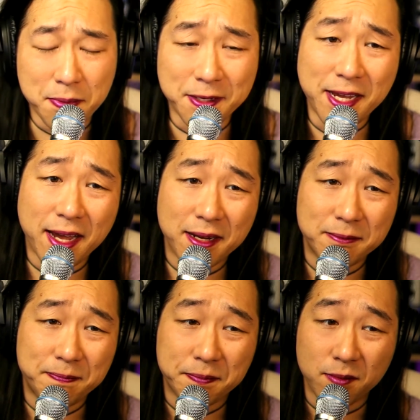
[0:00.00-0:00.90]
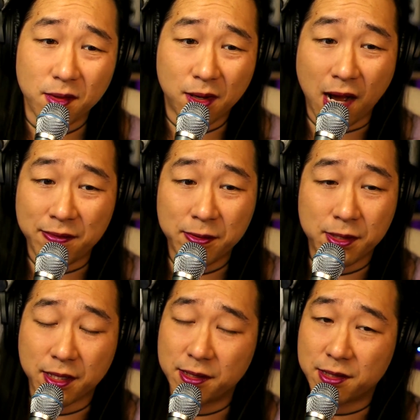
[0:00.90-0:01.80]
Yeah, coffee with a
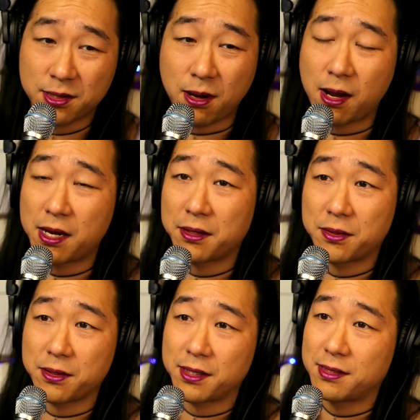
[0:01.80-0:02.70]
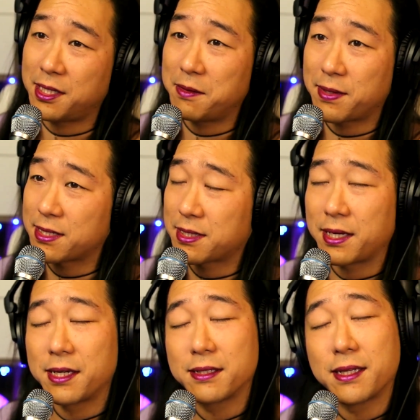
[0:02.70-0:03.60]
good scone, a good tea
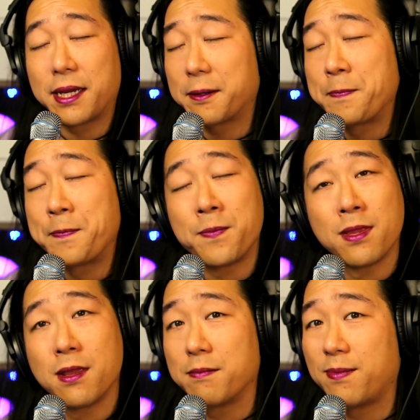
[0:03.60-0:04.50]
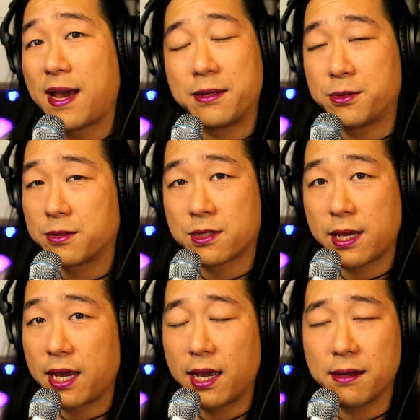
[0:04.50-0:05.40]
biscuit, like pan dulce
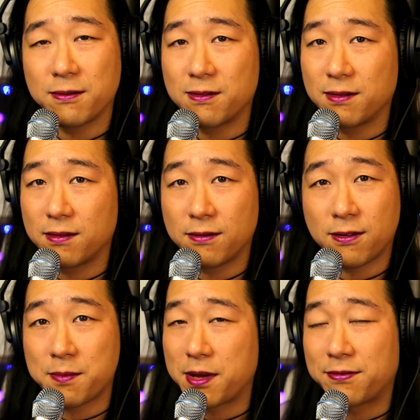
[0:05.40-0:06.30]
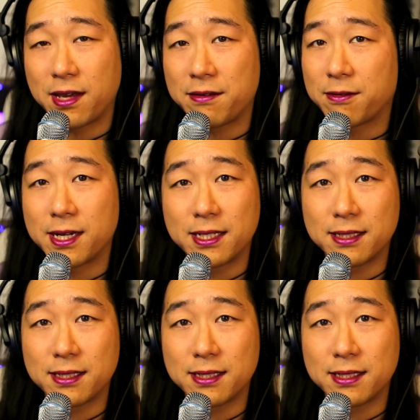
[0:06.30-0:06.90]
from my favorite